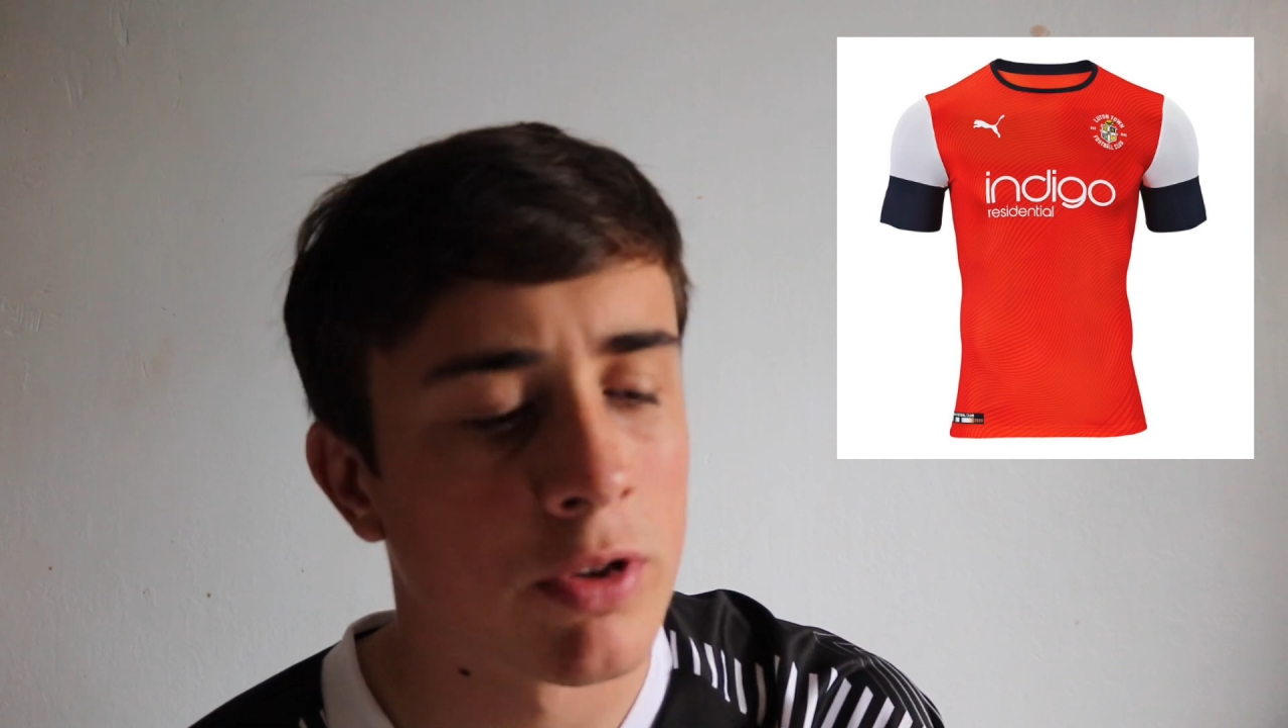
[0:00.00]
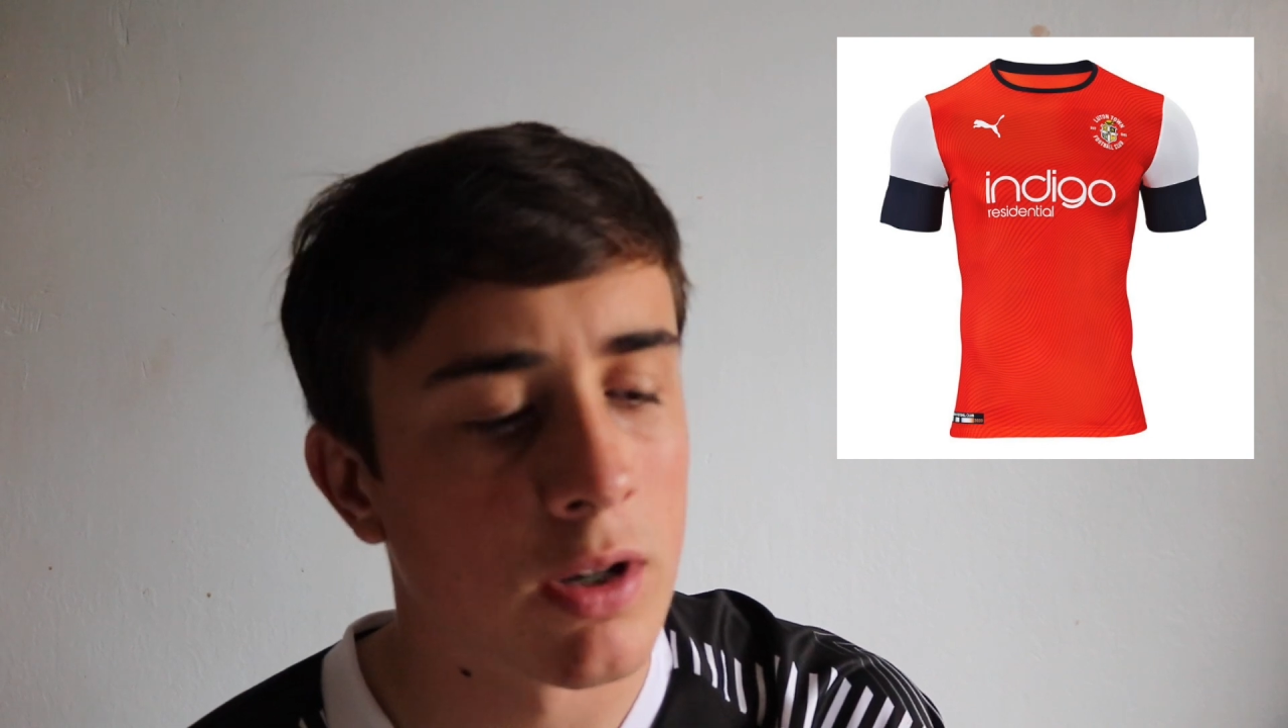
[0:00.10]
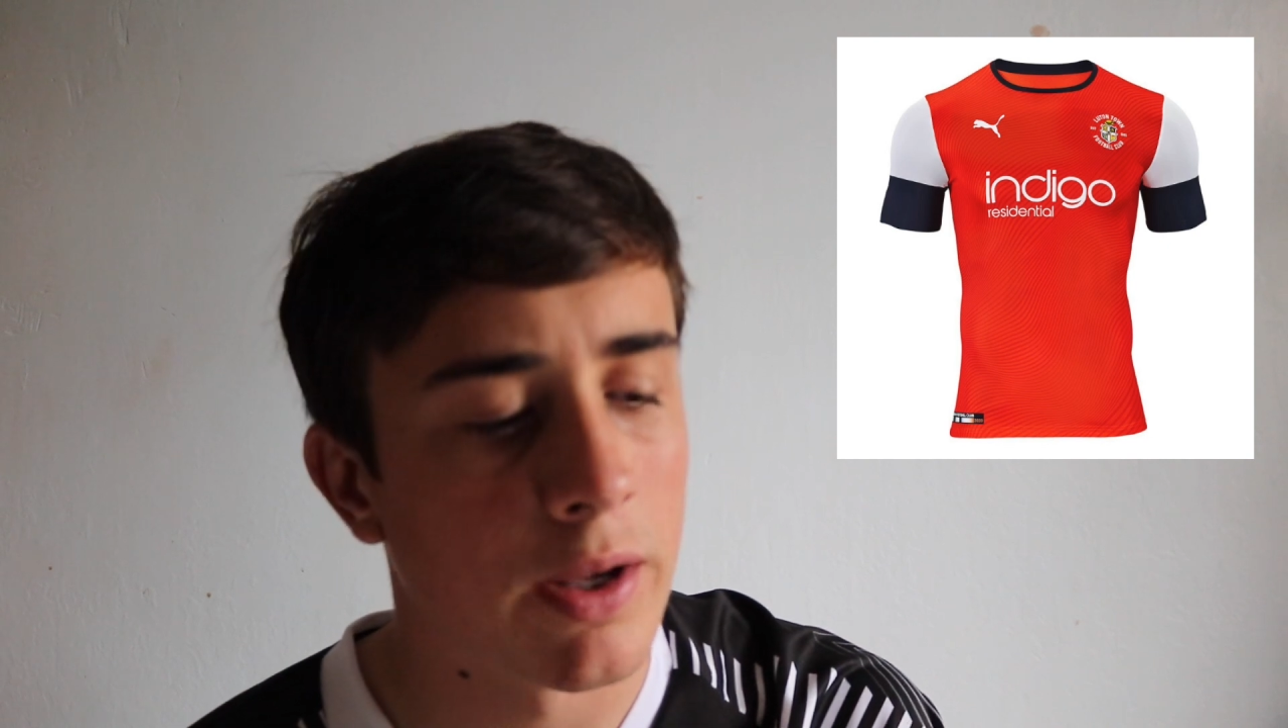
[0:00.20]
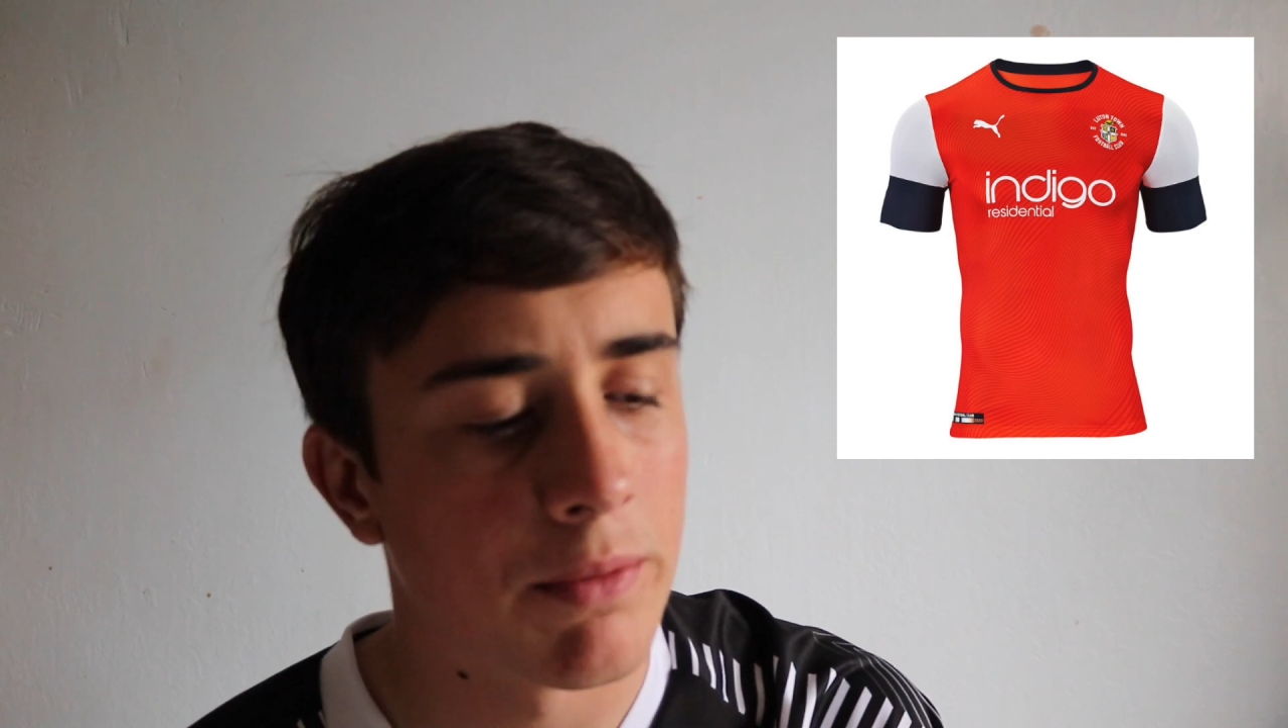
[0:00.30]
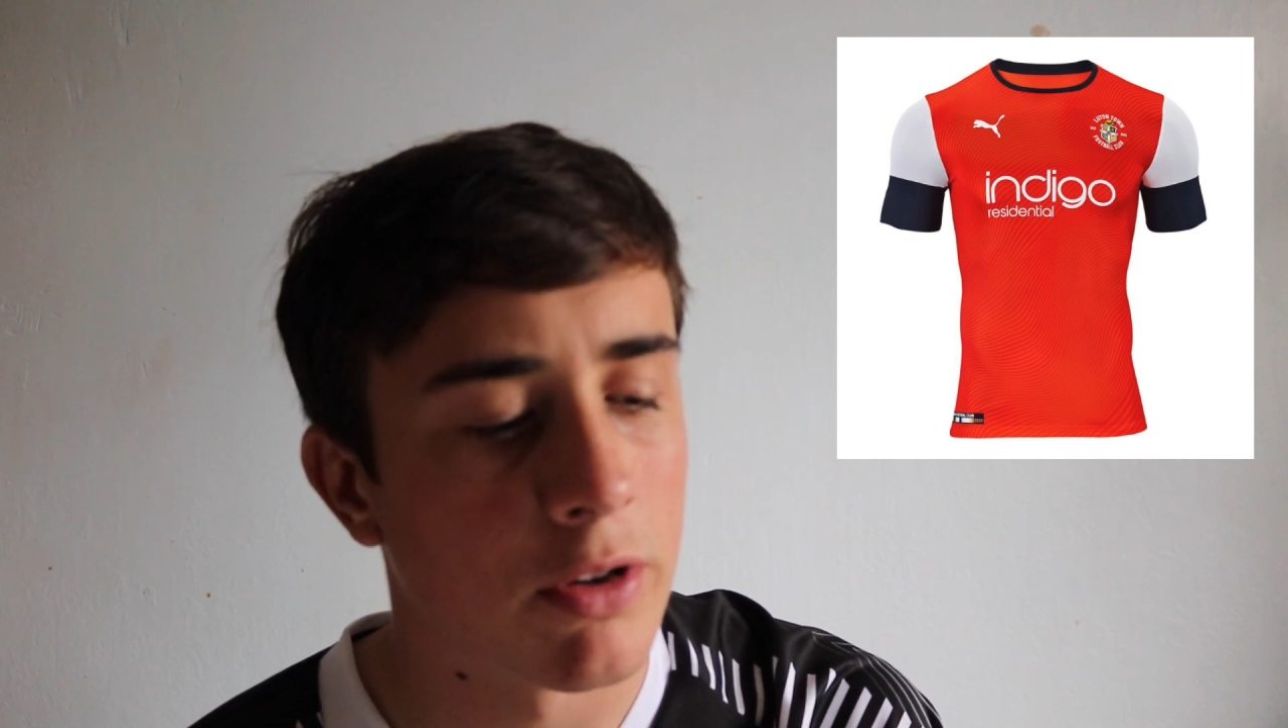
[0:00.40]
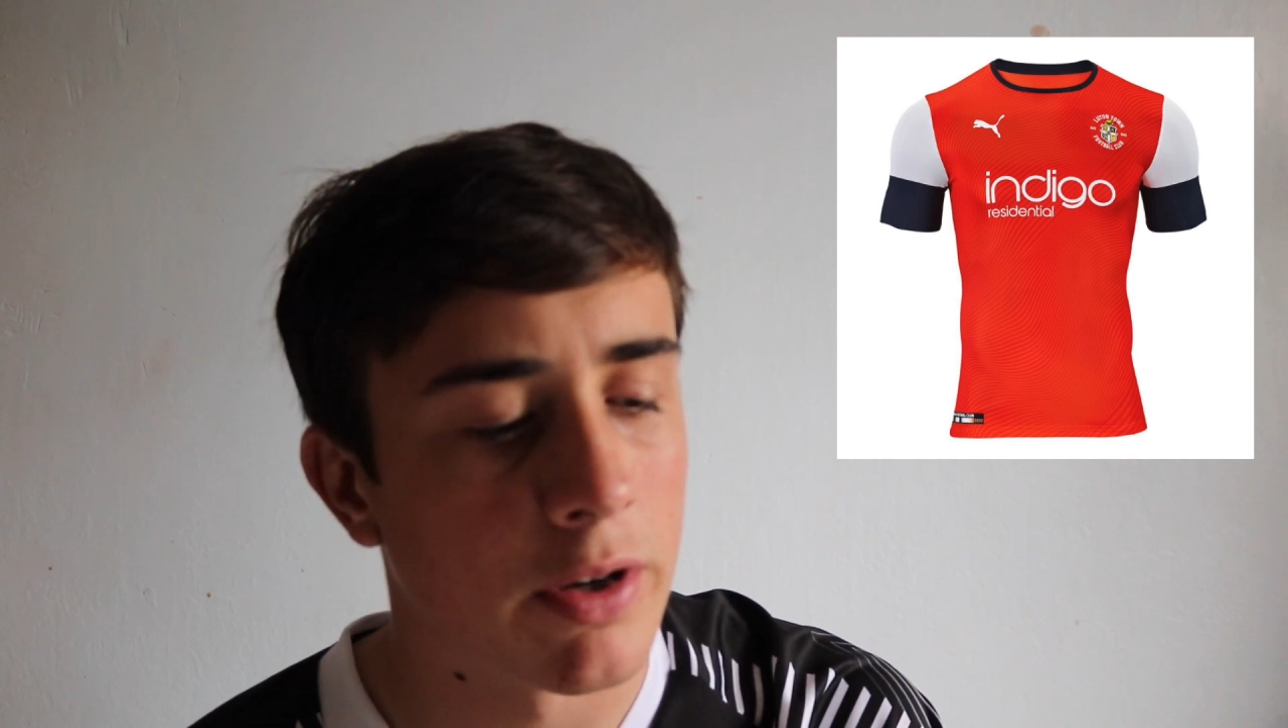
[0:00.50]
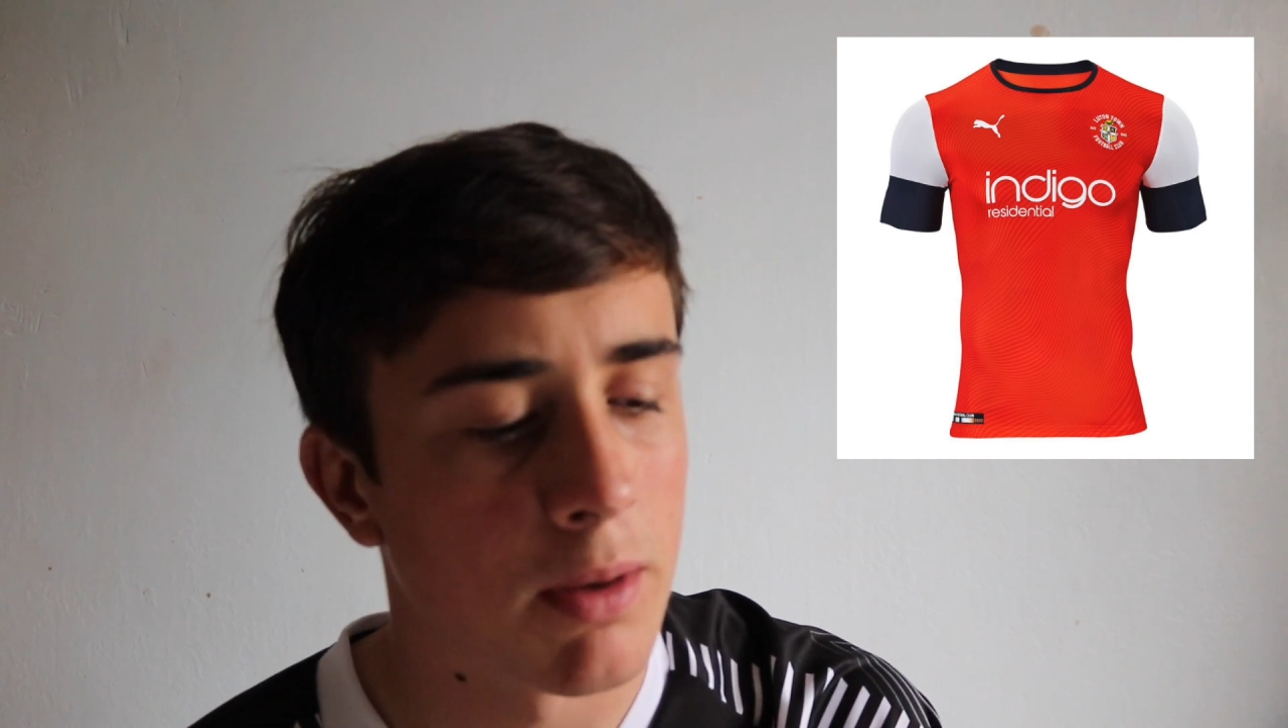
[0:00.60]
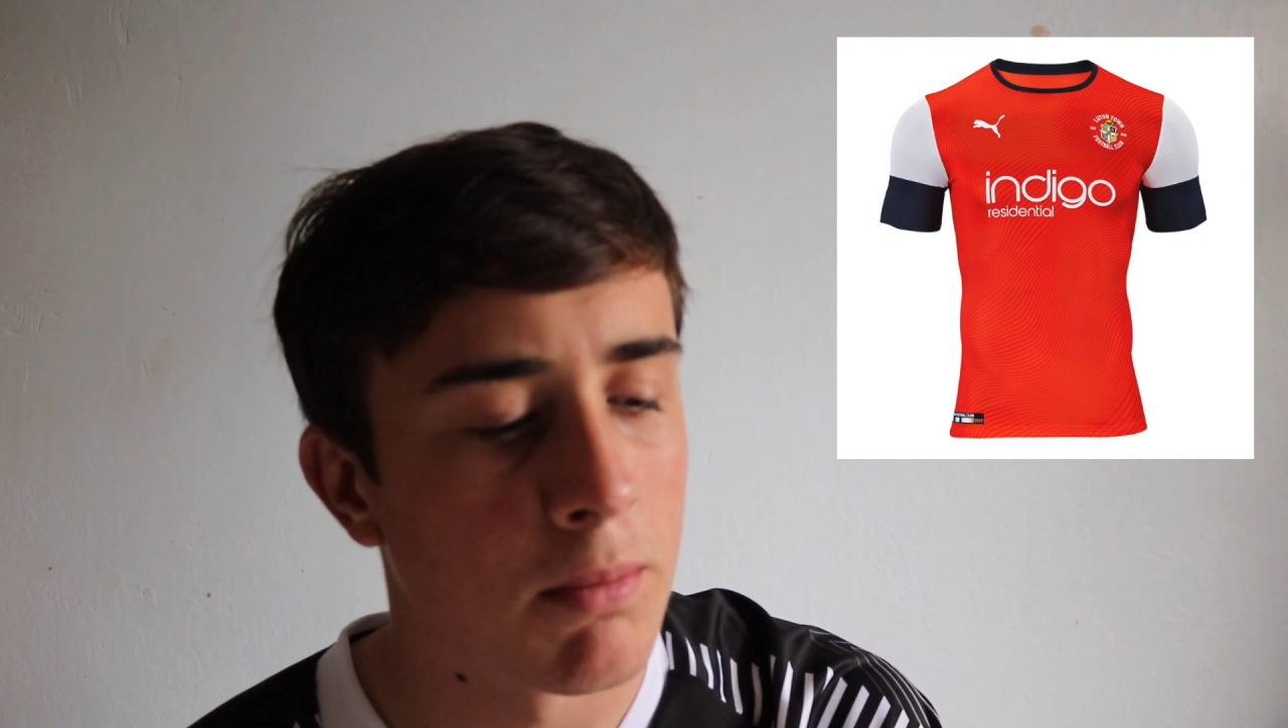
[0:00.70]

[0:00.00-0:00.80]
sleeves on it,